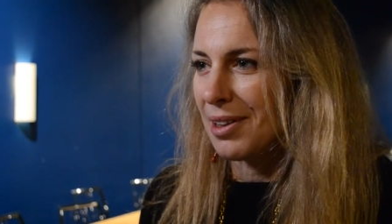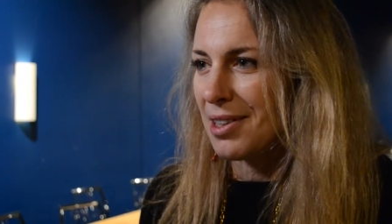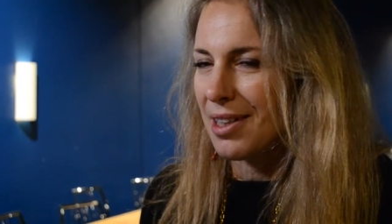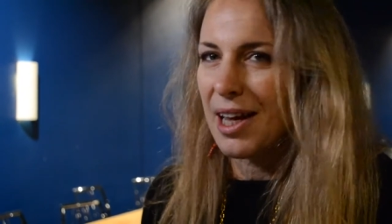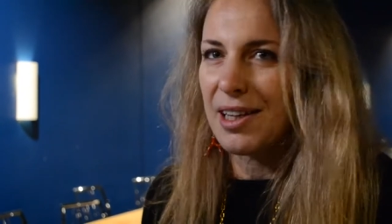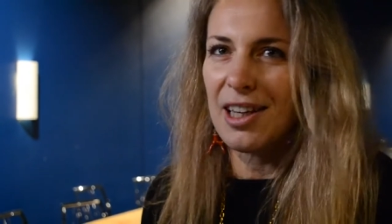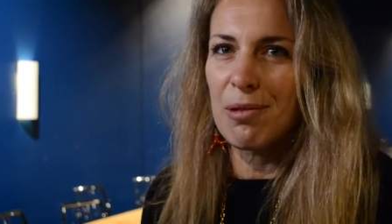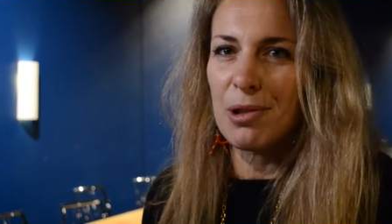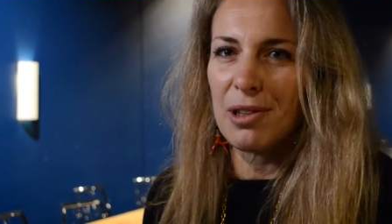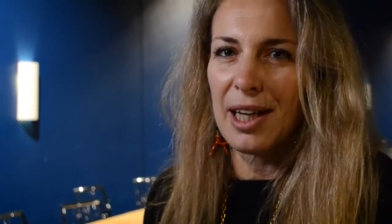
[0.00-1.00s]
It is like a,
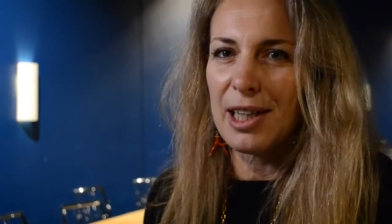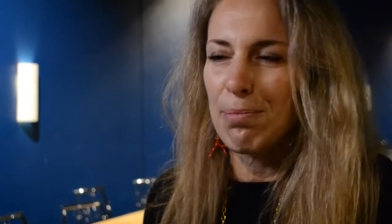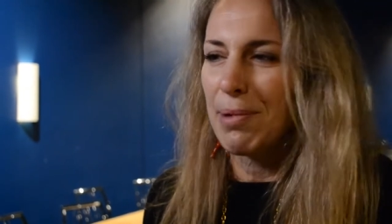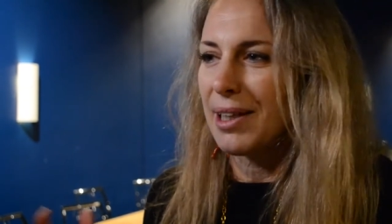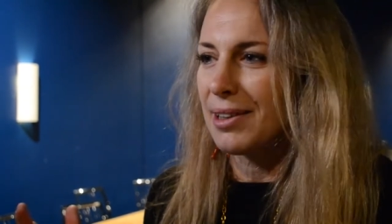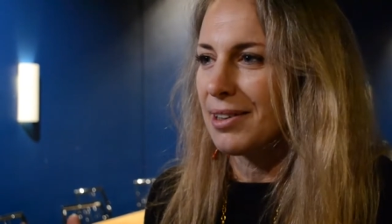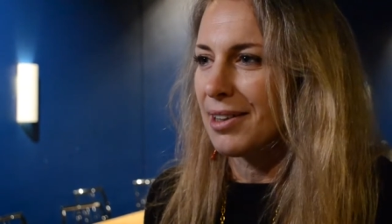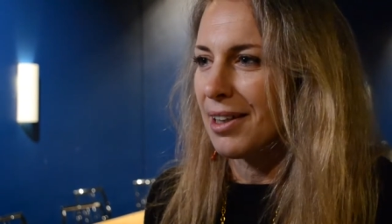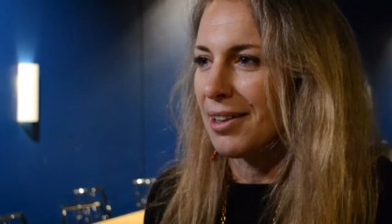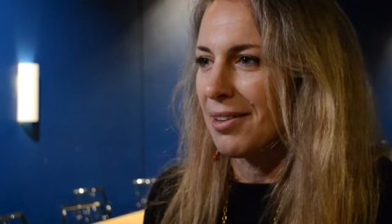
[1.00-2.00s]
more like a party
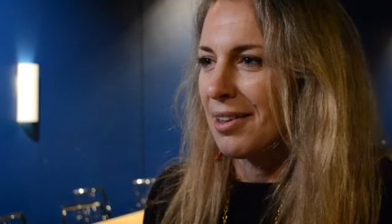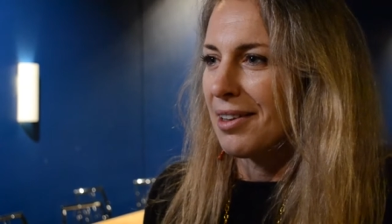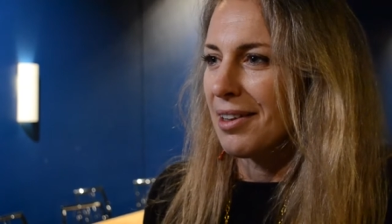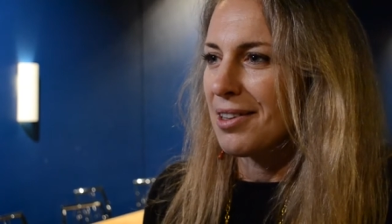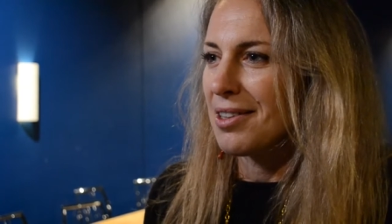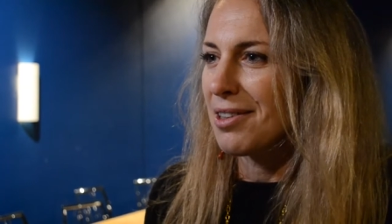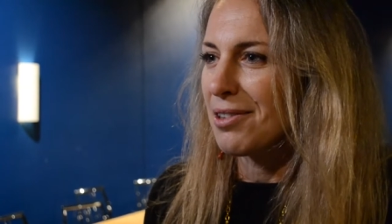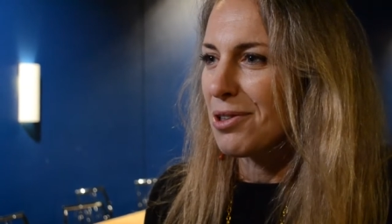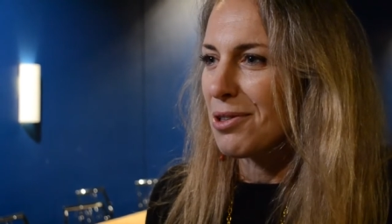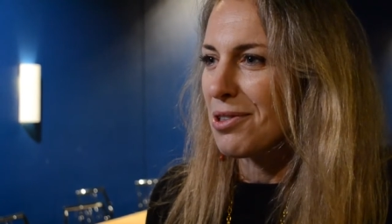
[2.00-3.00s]
than a
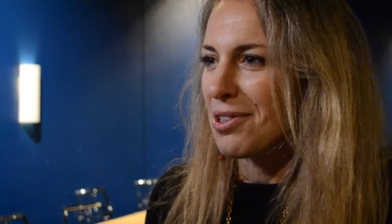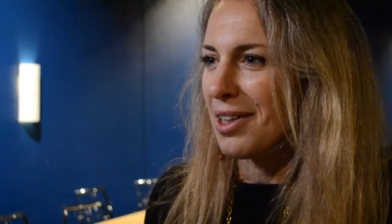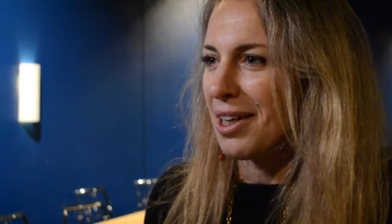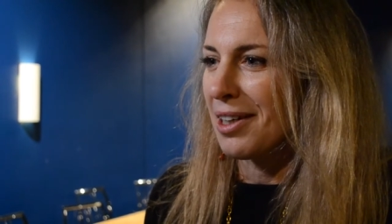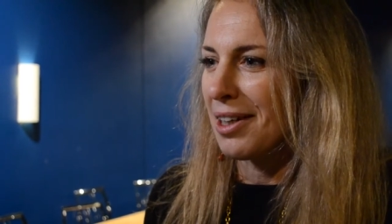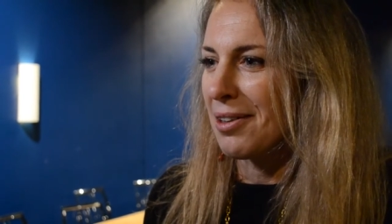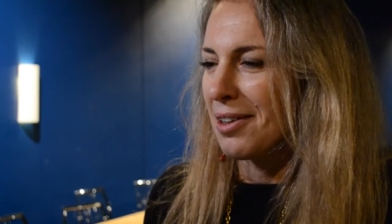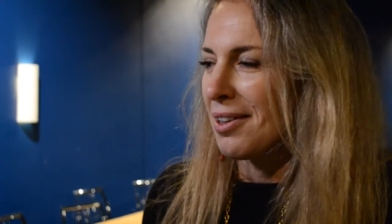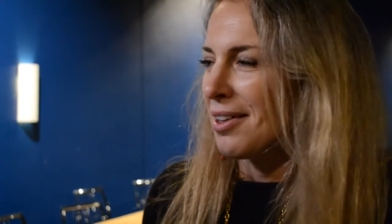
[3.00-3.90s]
serious and a,